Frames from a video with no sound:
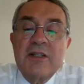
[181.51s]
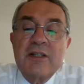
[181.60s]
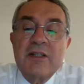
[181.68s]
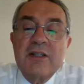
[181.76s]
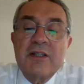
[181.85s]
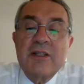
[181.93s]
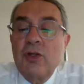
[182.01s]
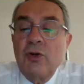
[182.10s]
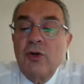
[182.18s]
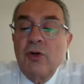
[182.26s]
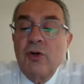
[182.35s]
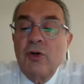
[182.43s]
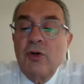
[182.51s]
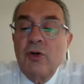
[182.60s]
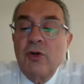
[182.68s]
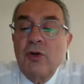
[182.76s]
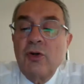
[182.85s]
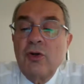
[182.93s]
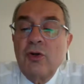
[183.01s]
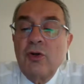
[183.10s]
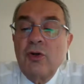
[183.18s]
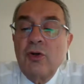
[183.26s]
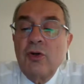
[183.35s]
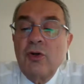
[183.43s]
the whole corneal surface we assume
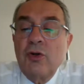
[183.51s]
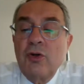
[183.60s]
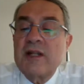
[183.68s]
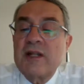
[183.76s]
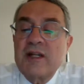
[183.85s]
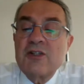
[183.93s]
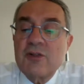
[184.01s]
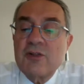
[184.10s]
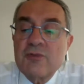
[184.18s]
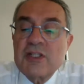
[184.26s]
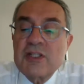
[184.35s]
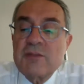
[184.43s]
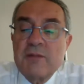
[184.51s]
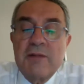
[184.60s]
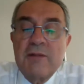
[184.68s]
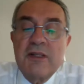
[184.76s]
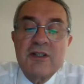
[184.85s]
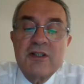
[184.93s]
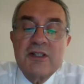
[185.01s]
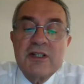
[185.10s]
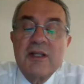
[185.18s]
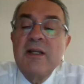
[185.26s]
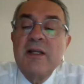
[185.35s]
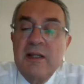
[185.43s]
with a radius of 6
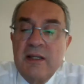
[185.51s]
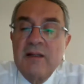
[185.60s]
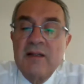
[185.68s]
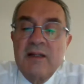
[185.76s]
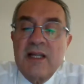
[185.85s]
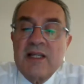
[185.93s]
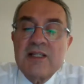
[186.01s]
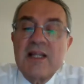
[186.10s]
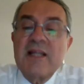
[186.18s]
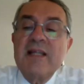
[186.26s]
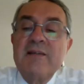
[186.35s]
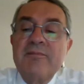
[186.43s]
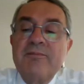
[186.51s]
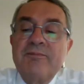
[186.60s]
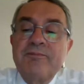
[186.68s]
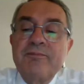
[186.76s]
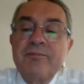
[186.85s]
millimeters. Next slide.